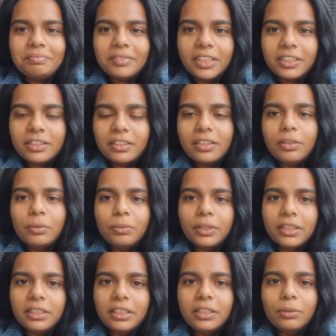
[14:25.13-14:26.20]
it's
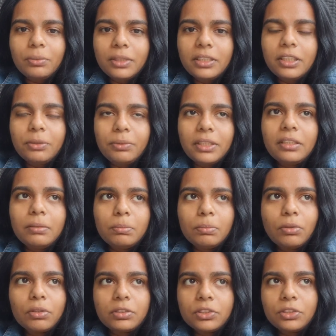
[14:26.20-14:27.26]
really, really, really
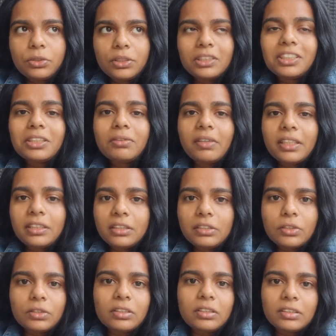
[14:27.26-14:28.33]
important to integrate
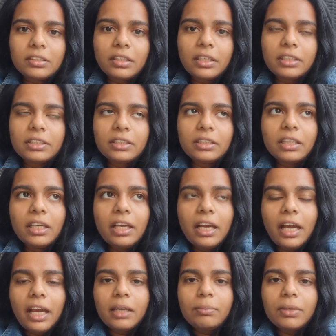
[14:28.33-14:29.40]
into the society
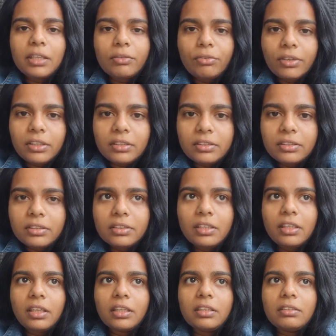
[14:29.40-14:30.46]
and make friends,
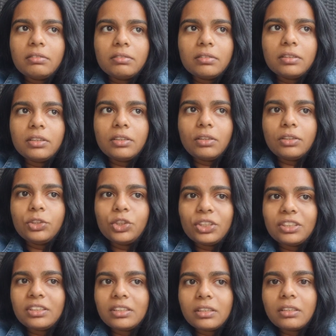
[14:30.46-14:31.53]
like not
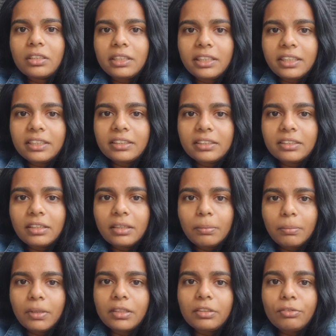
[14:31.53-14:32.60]
just colleagues,
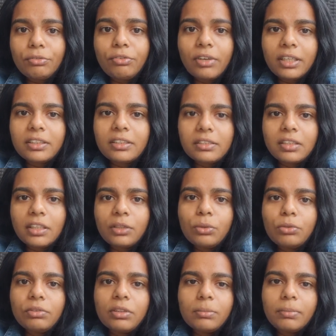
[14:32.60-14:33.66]
but friends, like
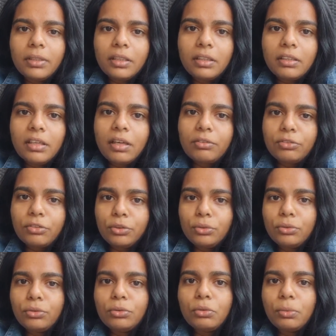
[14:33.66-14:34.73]
who will be there for
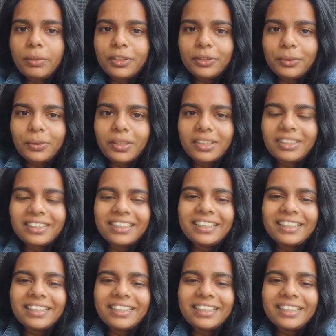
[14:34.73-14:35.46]
you no matter what.